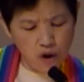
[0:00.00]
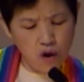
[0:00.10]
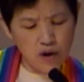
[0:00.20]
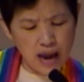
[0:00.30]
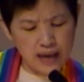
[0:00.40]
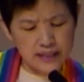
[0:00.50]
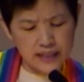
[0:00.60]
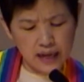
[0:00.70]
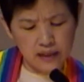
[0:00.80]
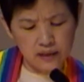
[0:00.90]
less
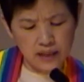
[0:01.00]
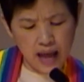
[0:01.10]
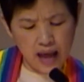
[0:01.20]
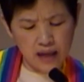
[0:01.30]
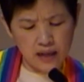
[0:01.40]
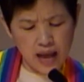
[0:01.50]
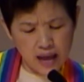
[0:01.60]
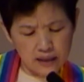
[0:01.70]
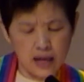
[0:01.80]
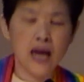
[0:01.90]
than
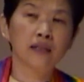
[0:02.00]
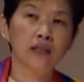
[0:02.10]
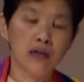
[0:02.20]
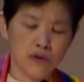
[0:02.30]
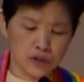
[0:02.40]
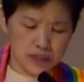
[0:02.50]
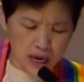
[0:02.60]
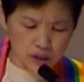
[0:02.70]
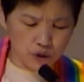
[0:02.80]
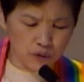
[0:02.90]

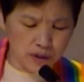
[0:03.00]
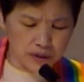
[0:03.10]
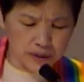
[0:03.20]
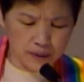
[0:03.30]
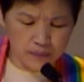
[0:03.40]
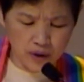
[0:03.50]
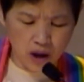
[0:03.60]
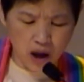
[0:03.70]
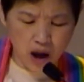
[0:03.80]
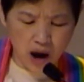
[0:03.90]
heterosexuals,
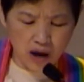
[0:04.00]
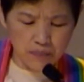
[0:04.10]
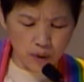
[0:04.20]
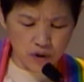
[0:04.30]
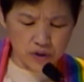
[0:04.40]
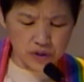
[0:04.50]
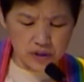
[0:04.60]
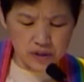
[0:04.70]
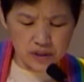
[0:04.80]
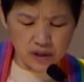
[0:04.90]
are
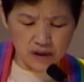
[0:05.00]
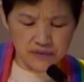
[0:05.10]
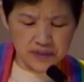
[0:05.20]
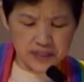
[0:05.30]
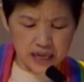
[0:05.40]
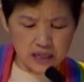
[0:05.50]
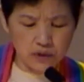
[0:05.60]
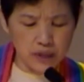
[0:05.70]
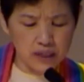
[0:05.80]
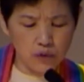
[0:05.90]
persons of
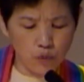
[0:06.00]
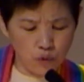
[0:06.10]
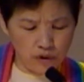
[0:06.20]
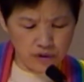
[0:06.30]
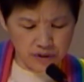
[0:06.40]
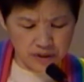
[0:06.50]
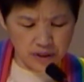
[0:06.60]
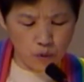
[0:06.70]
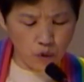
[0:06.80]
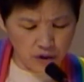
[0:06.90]
sacred worth,
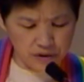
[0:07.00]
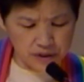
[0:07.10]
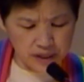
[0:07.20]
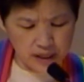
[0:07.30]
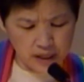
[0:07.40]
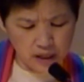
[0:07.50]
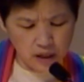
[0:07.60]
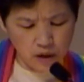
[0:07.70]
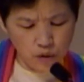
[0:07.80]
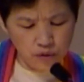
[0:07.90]
worth
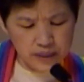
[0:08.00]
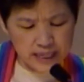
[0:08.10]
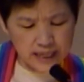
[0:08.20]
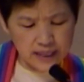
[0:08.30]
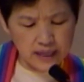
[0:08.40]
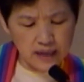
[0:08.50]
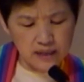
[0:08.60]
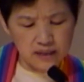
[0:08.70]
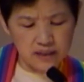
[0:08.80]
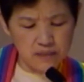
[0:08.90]
who need
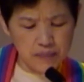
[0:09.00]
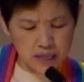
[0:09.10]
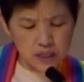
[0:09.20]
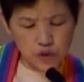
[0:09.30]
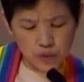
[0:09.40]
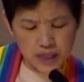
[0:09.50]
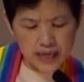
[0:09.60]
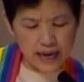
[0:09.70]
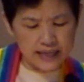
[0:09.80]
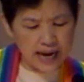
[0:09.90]
the ministry
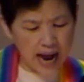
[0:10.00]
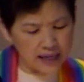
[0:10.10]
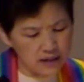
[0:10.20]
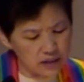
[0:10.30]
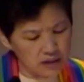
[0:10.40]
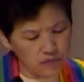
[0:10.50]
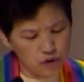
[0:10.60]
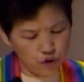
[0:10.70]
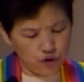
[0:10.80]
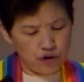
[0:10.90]
and guidance of the
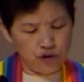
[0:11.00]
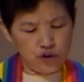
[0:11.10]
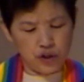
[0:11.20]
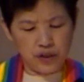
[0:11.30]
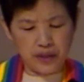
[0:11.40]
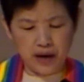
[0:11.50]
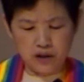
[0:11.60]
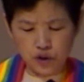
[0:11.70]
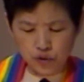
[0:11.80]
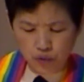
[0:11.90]
church in their
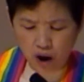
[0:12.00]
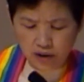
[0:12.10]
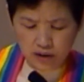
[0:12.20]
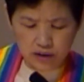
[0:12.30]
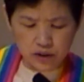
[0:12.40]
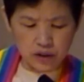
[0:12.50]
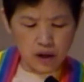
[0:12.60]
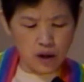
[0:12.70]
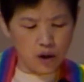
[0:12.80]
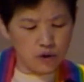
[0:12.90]
struggles
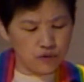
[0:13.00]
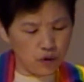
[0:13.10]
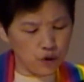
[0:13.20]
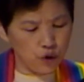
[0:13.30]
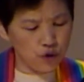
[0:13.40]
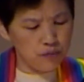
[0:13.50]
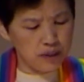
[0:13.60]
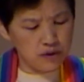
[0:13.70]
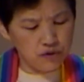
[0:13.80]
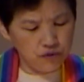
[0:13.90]
for
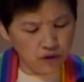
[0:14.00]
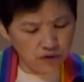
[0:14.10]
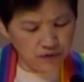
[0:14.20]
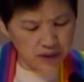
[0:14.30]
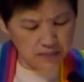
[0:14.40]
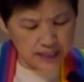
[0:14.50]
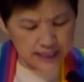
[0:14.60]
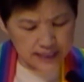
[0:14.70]
human fulfillment,